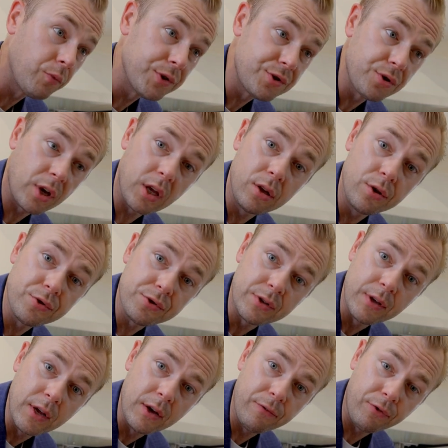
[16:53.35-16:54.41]
which you can use
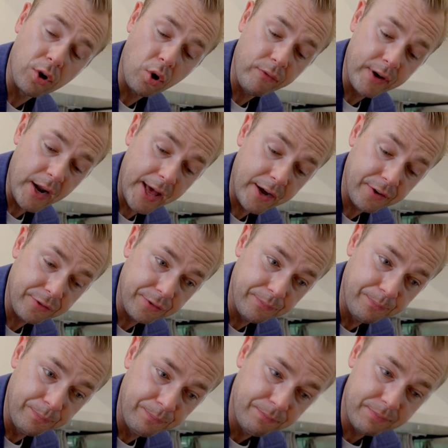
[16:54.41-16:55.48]
for overnighters.
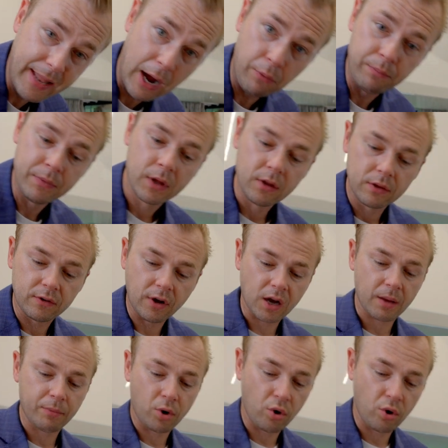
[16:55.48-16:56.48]
Now, talking about